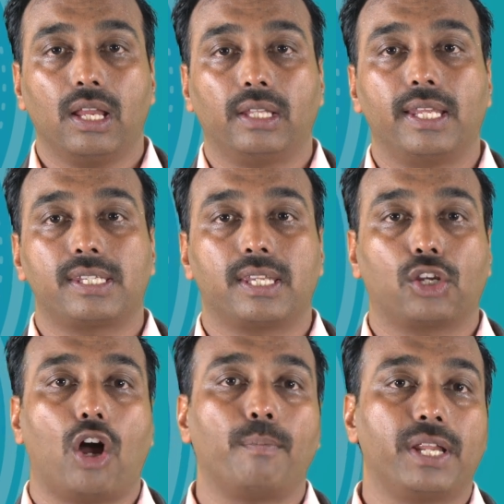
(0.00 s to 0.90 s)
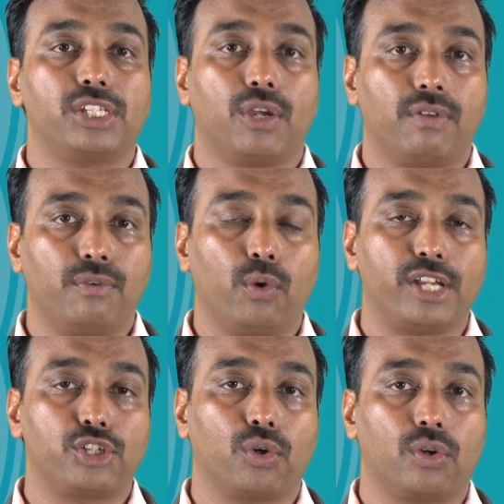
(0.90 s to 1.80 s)
This comprehensive review
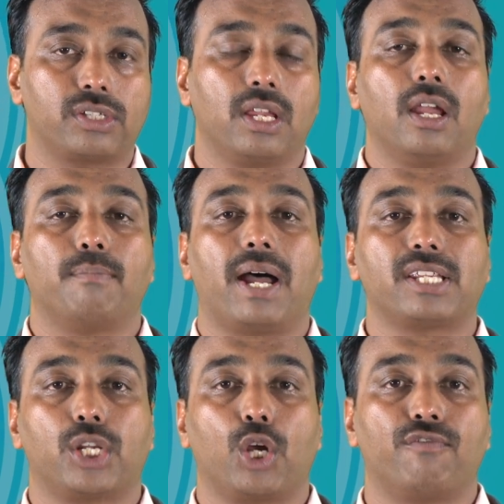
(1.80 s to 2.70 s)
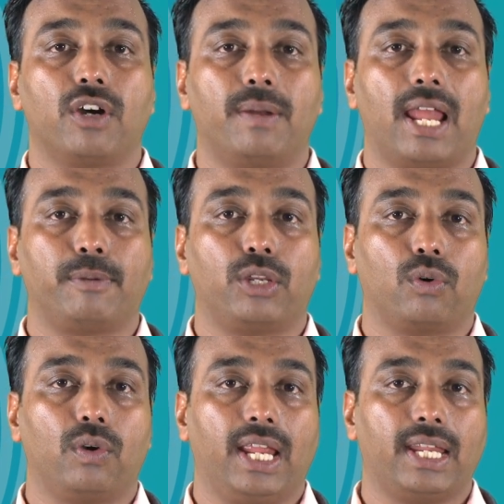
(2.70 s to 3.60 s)
ensures mastery of verbal
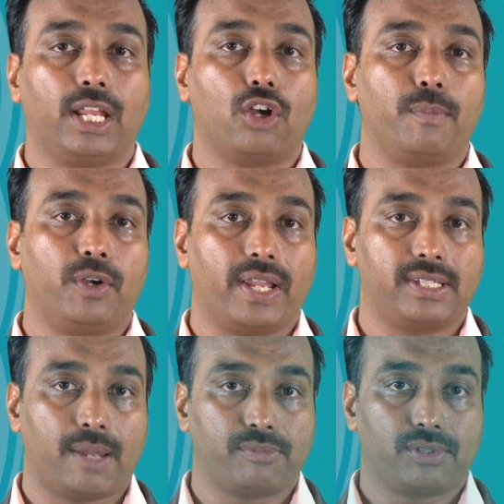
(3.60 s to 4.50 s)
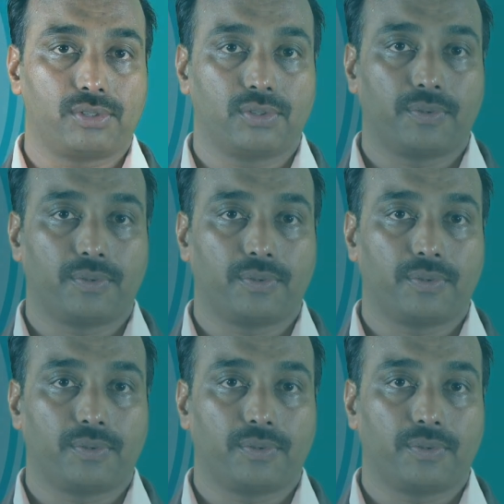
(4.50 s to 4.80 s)
aptitude in any competitive exams.